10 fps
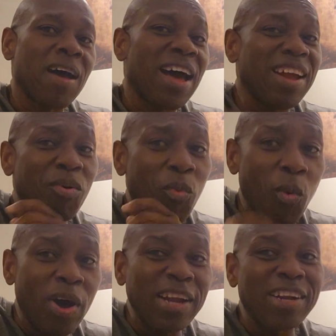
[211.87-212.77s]
I don't
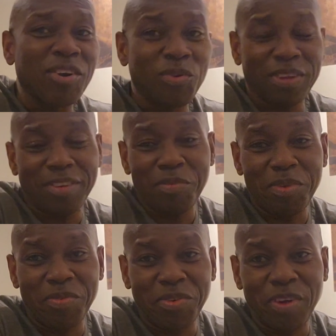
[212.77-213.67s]
want it only to
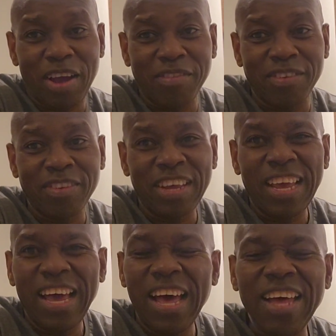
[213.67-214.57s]
be for travel.
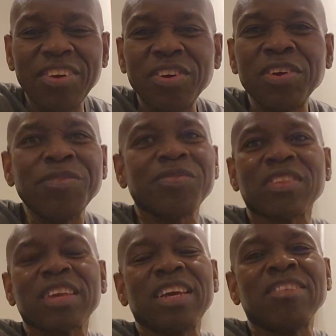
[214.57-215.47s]
I don't know.
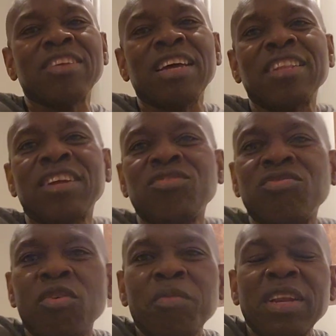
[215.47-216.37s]
It's like there's
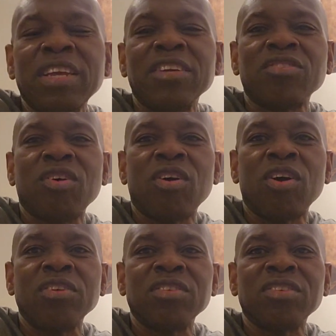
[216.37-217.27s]
so many
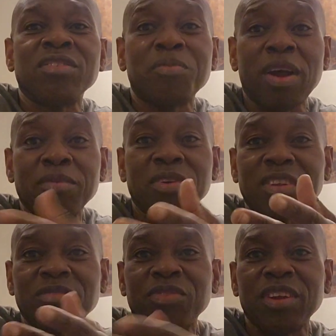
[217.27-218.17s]
guitars, and you probably
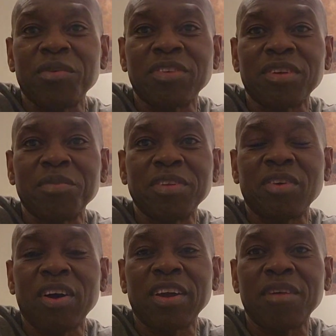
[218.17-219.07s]
thought this video was going to be
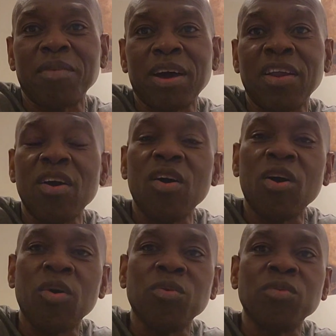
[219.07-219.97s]
talking about,
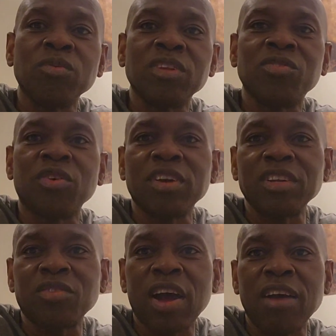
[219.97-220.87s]
oh, the
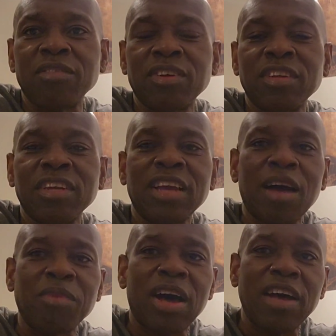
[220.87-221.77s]
Journey Travel, the
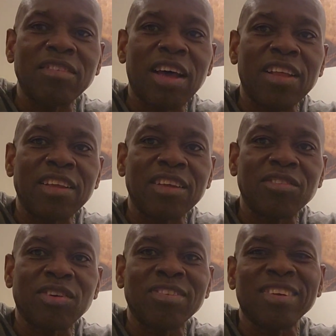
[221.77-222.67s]
Yamaha Silent
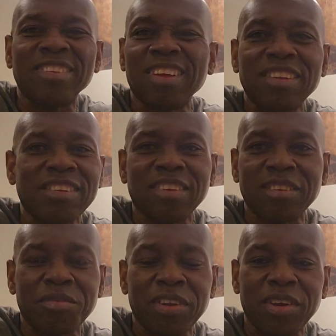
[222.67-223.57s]
guitars. There's tons and
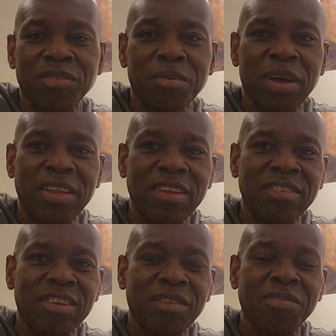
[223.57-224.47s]
tons of videos about that
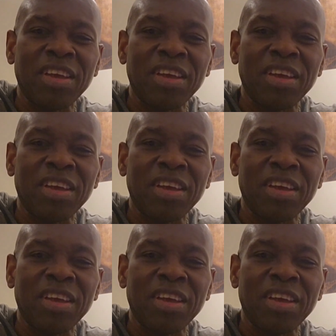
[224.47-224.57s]
stuff.